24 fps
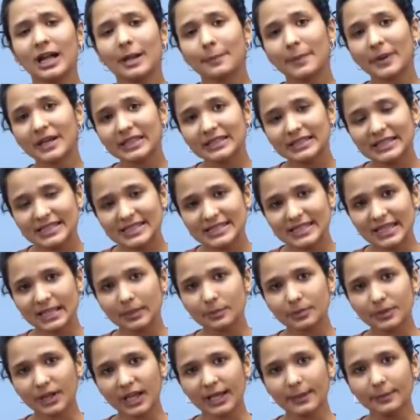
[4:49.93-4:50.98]
But at the
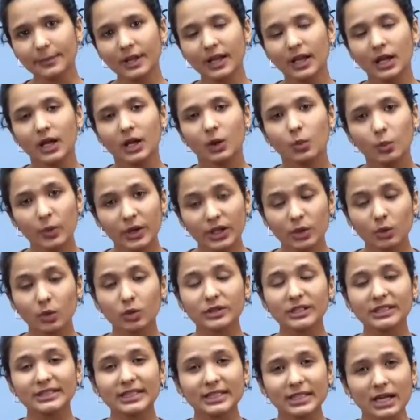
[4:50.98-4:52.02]
same time, we
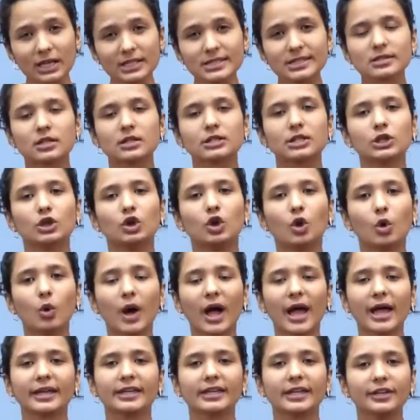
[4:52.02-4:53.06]
know that there are certain
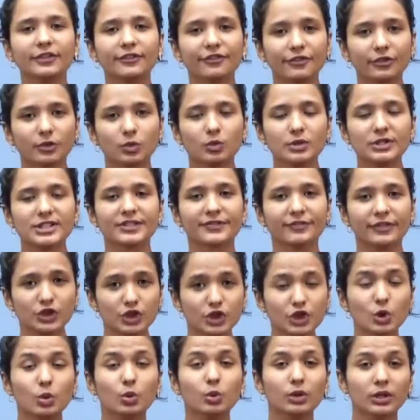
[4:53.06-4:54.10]
low-hanging fruits
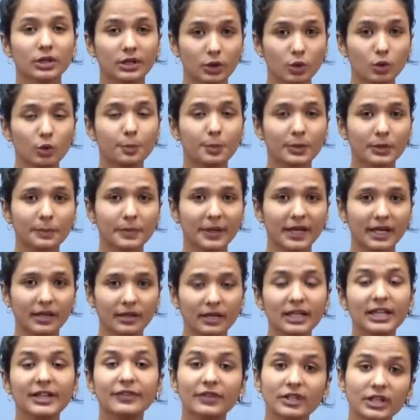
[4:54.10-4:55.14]
which you do prepare.
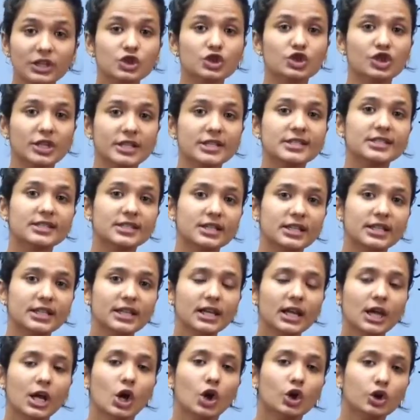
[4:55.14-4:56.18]
Even in
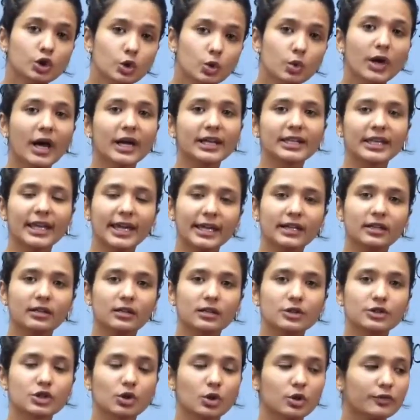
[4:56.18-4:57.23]
GS3, you can
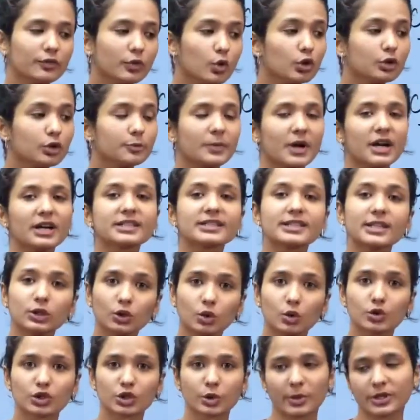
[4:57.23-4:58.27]
get sort of good marks in
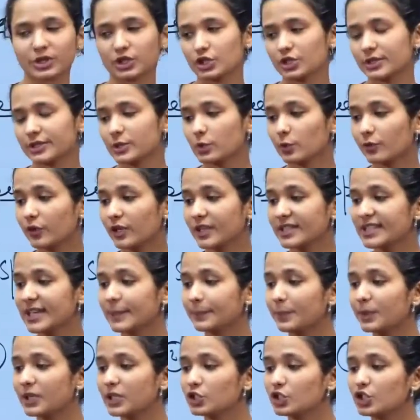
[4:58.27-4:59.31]
those questions. So for
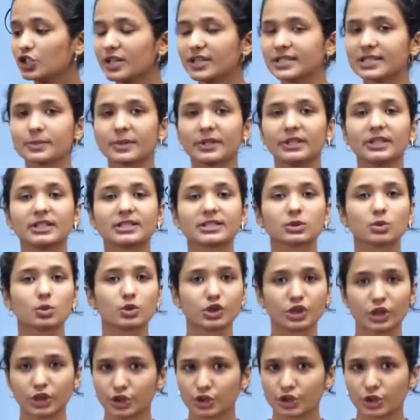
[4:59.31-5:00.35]
example, in GS1, there are
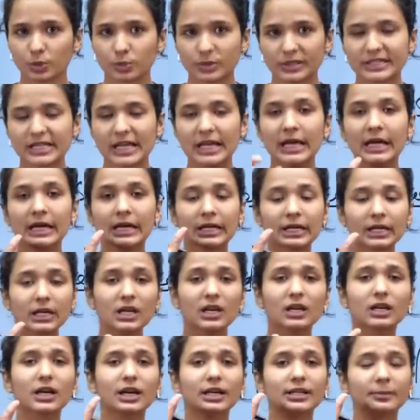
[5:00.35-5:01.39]
social issues,
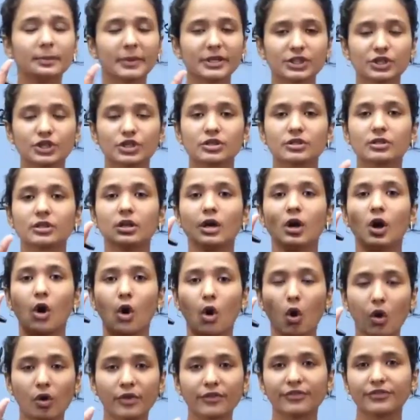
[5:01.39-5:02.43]
clear-cut mention
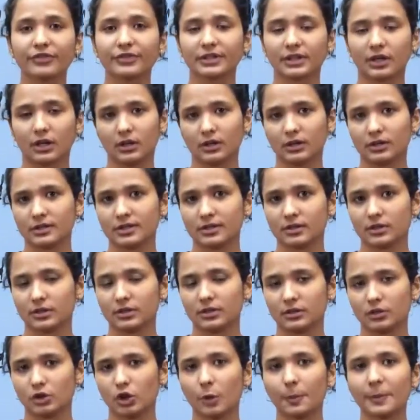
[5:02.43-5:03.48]
of
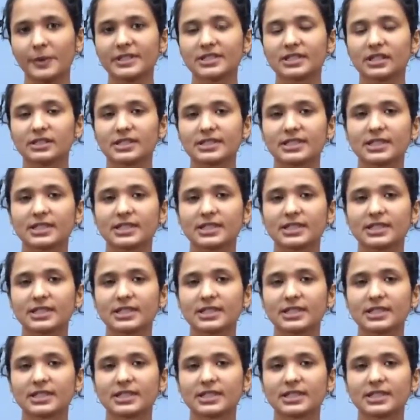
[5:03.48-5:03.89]
topics in the